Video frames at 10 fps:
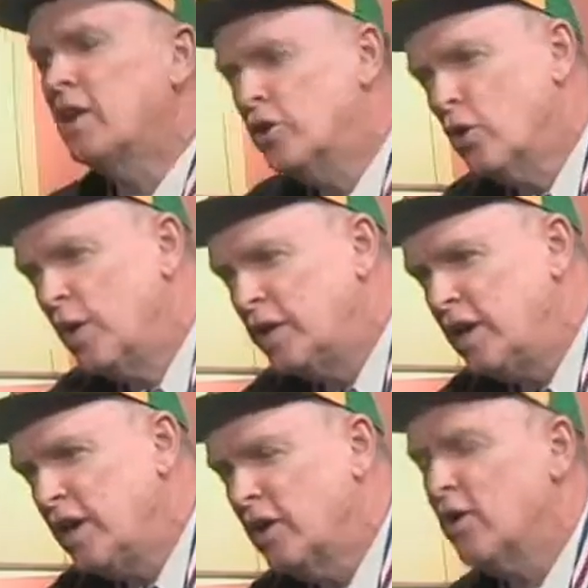during the
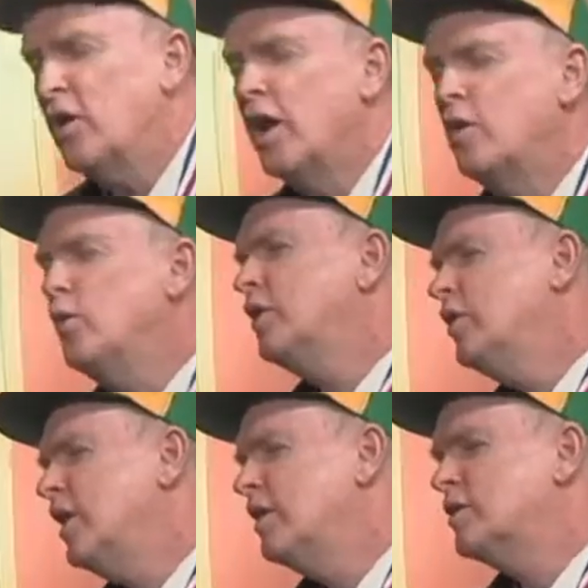year, and what do
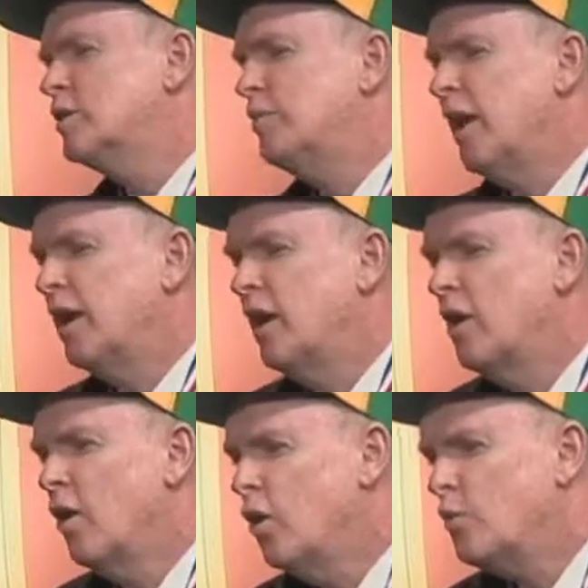you anticipate
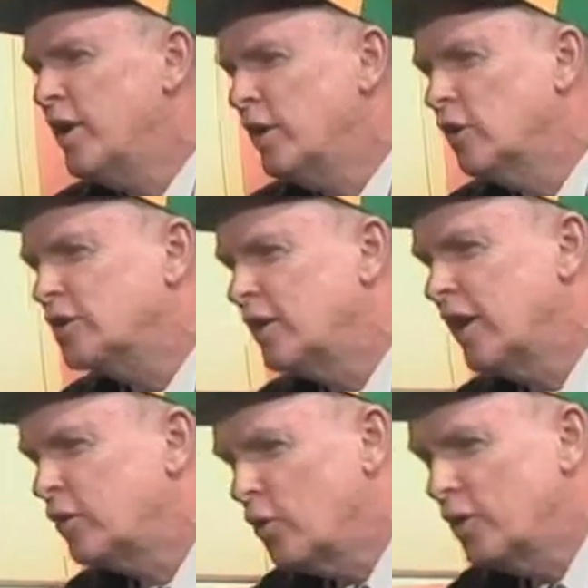home reading looks
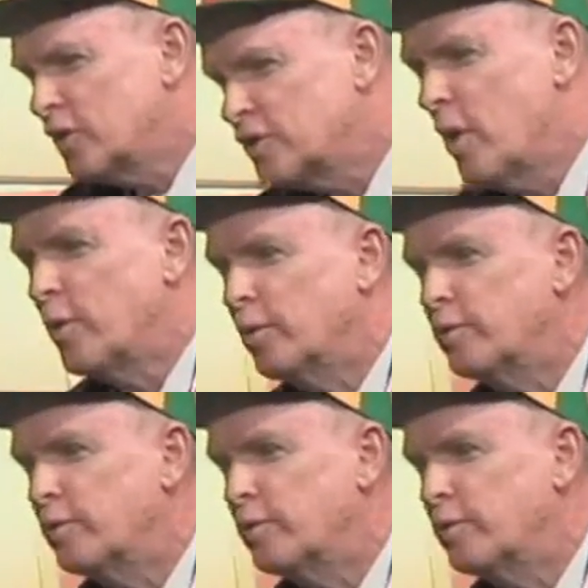like during the summer?